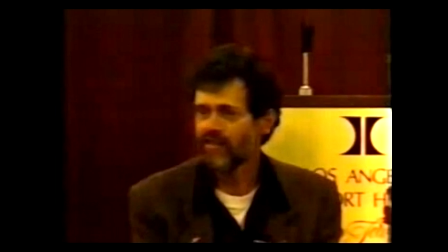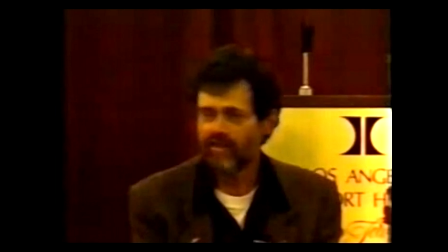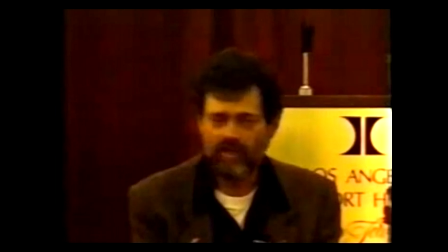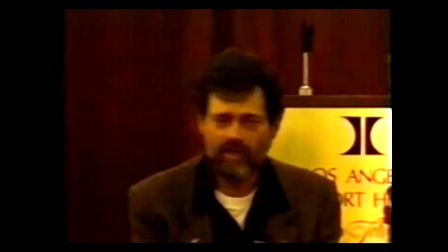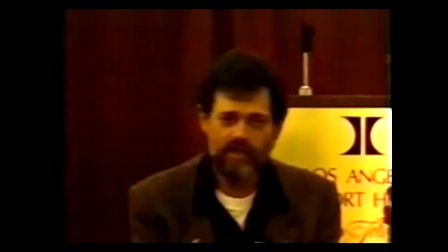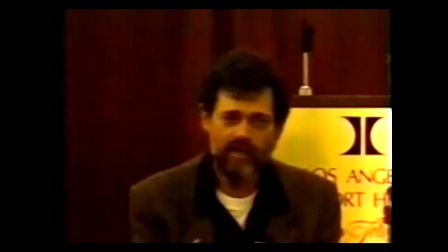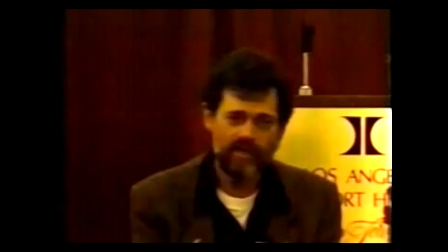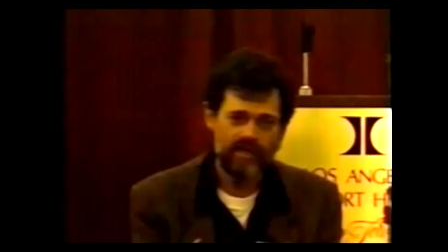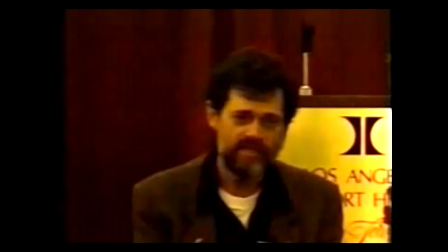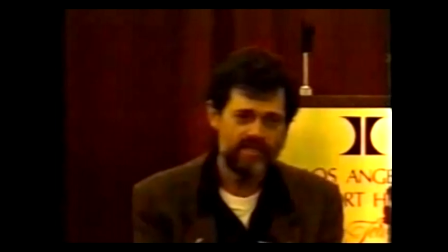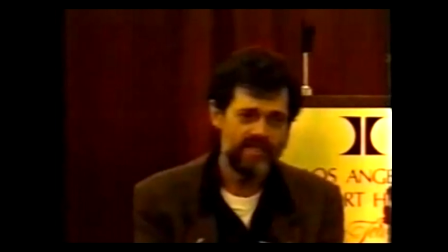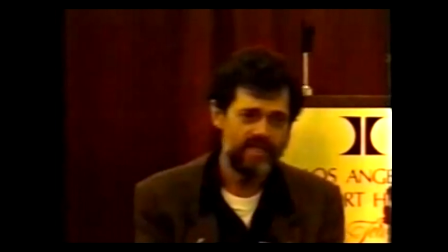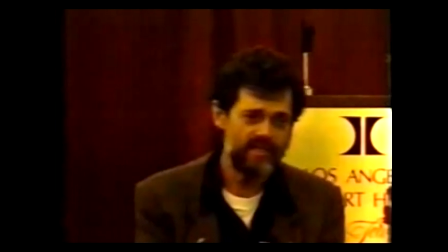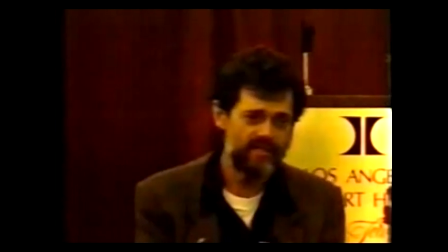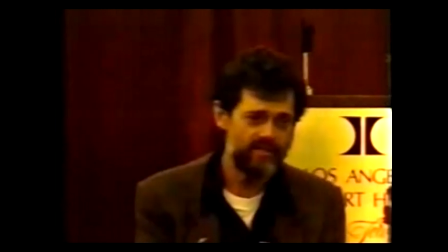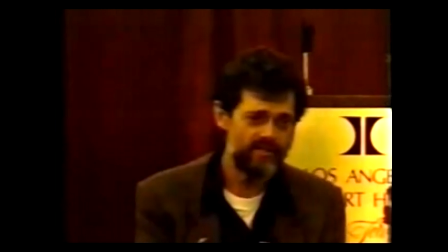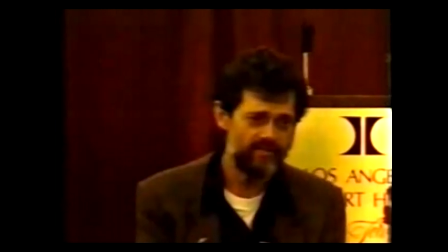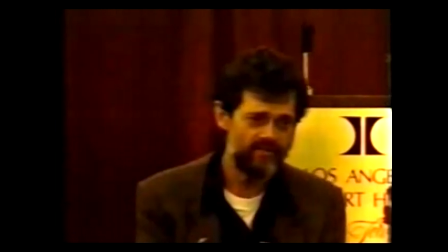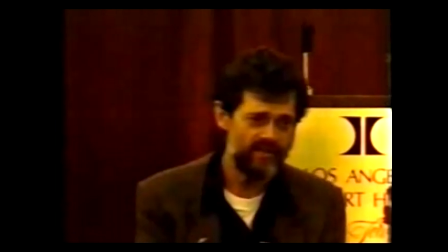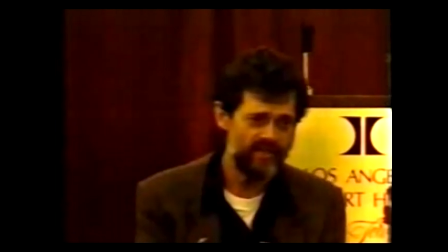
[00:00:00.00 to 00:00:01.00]
the
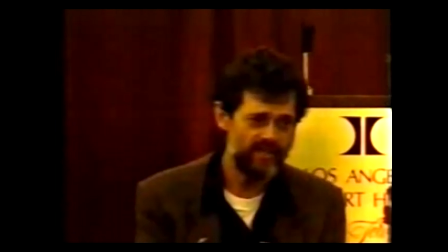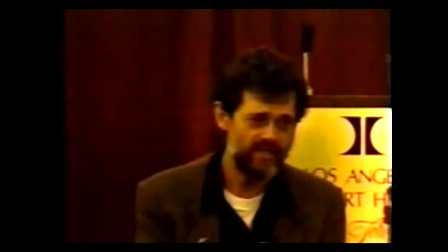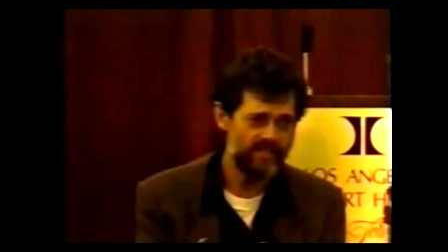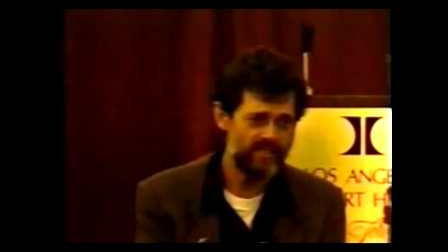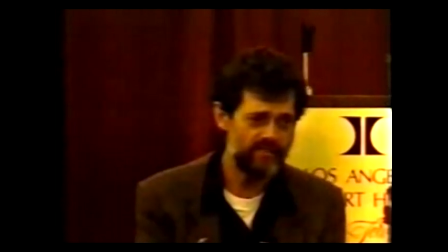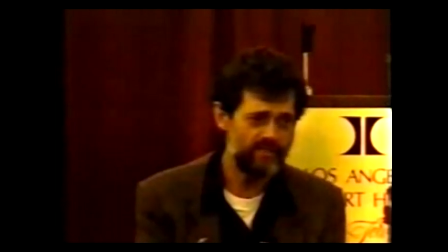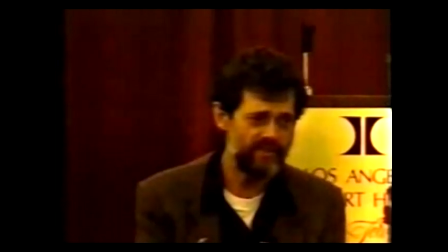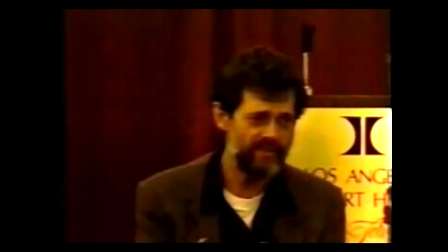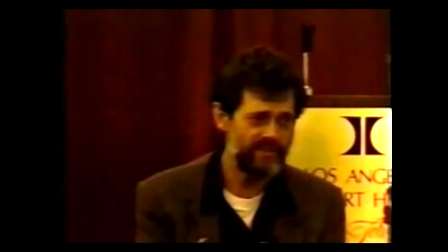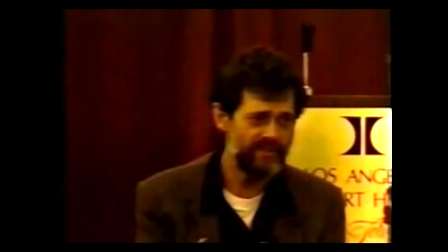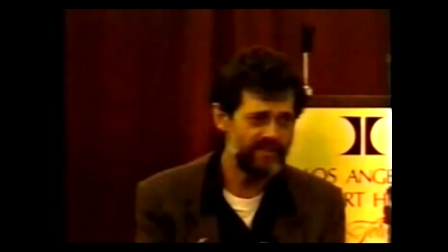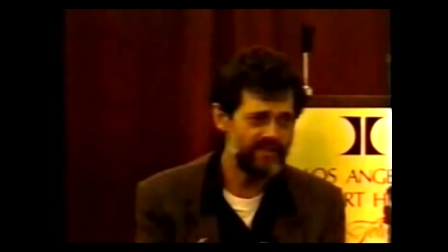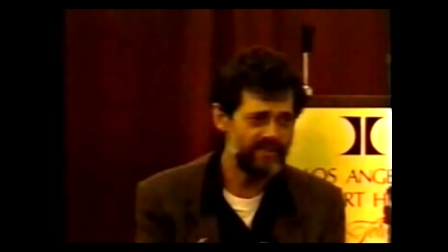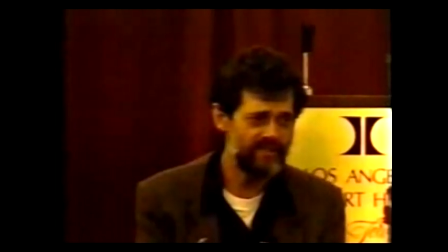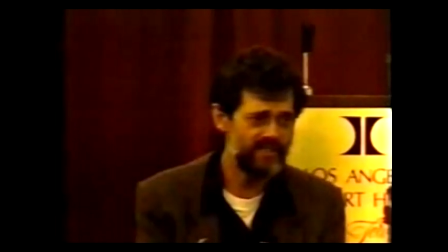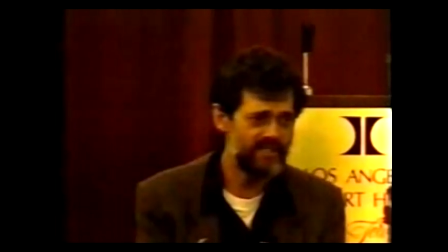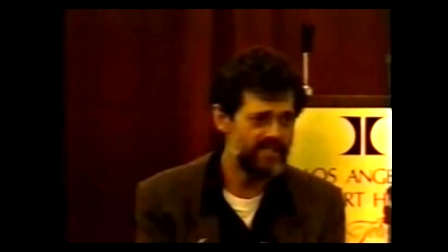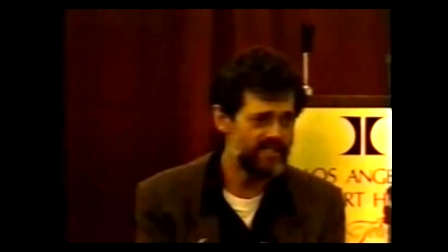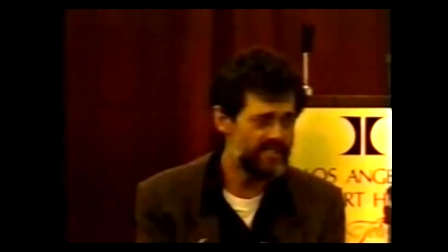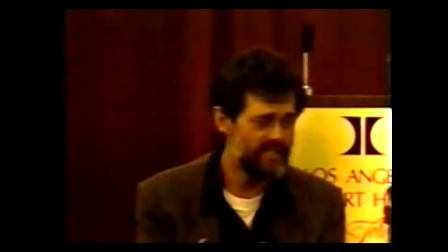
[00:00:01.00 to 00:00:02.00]
content of the
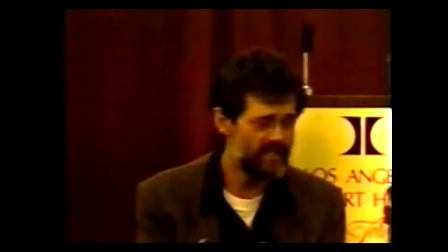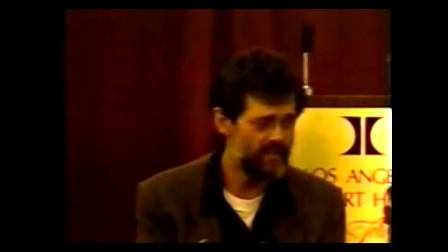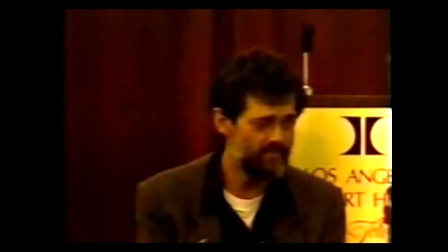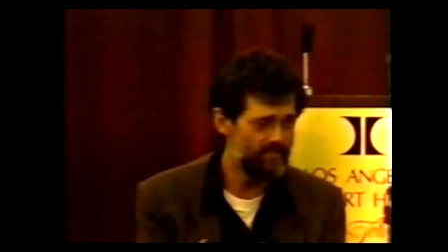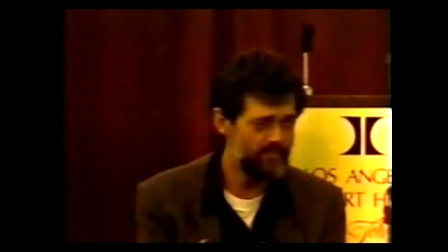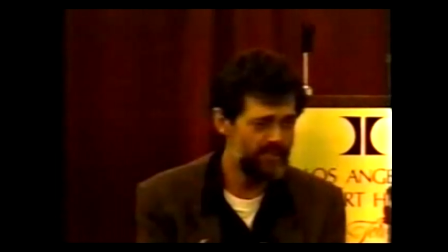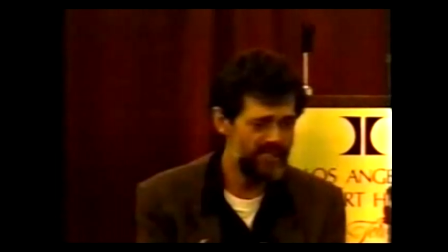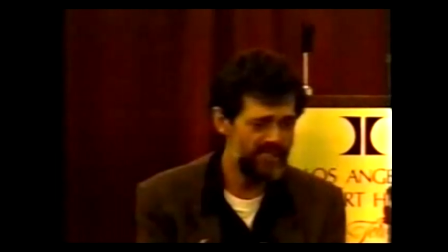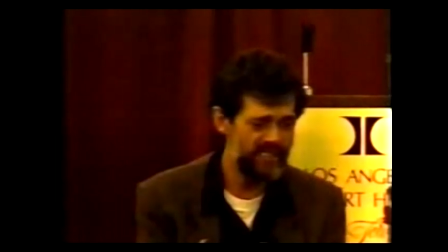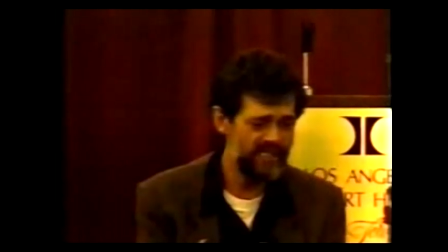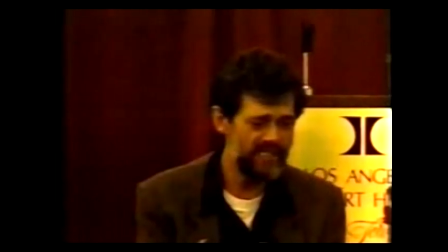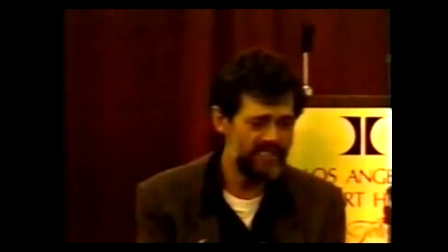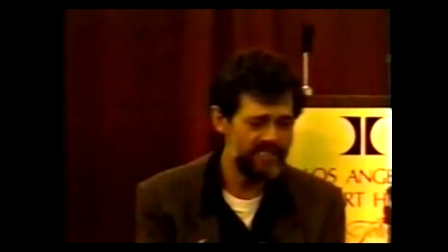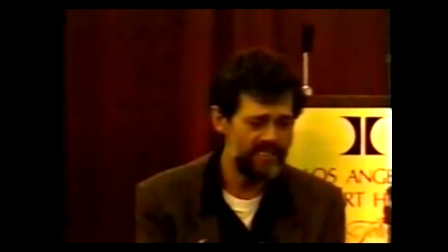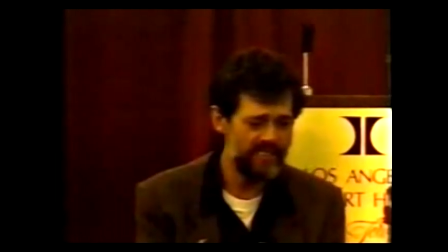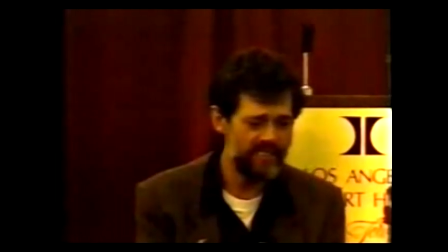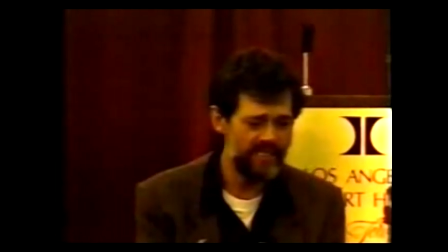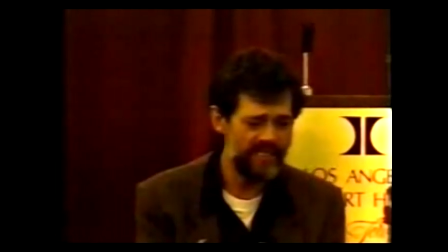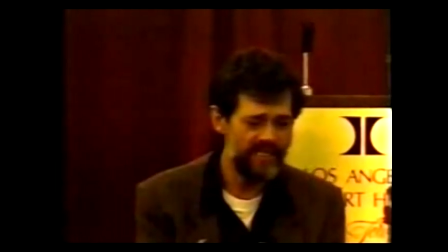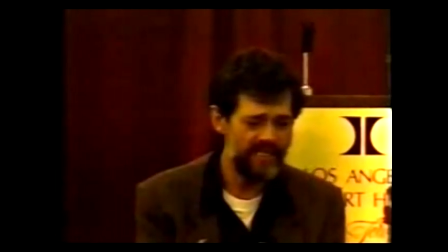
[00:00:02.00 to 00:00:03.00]
experience is
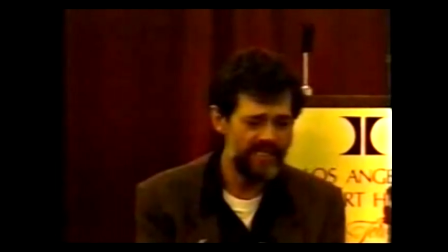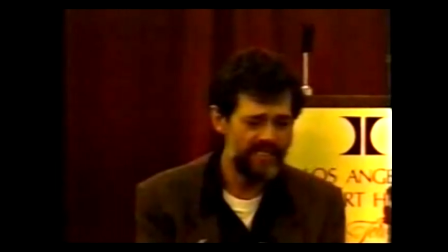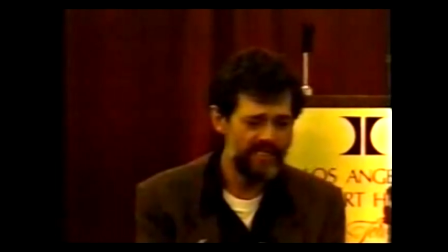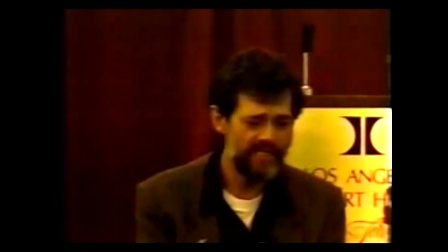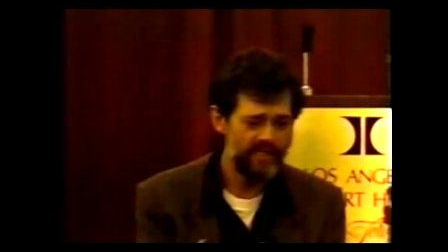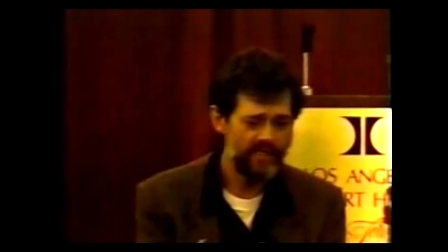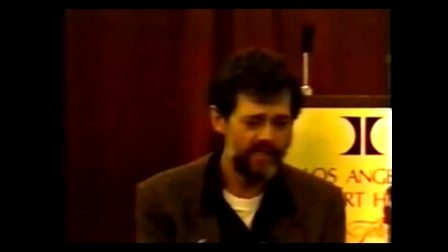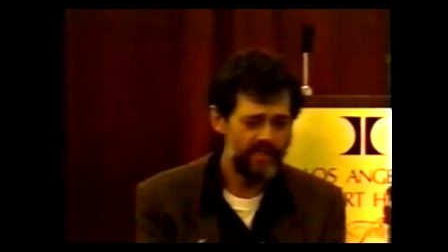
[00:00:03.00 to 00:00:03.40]
completely